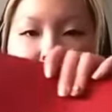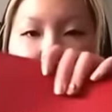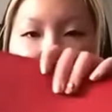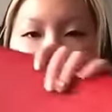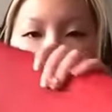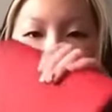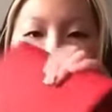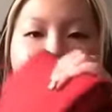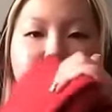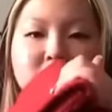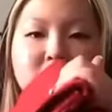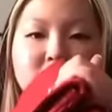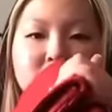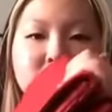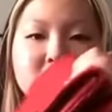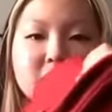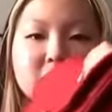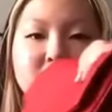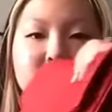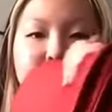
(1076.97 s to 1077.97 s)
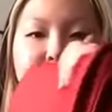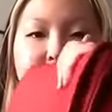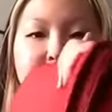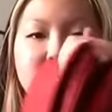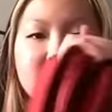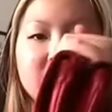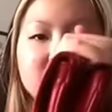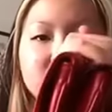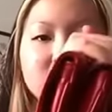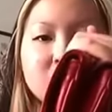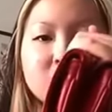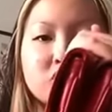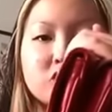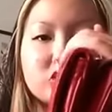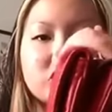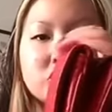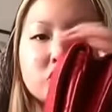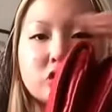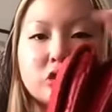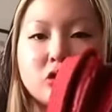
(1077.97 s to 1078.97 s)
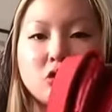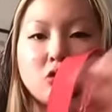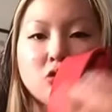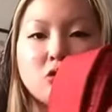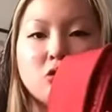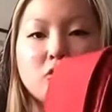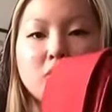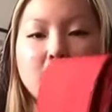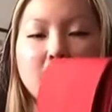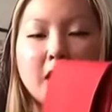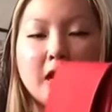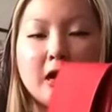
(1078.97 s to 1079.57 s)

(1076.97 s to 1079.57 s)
And as you can see, it looks so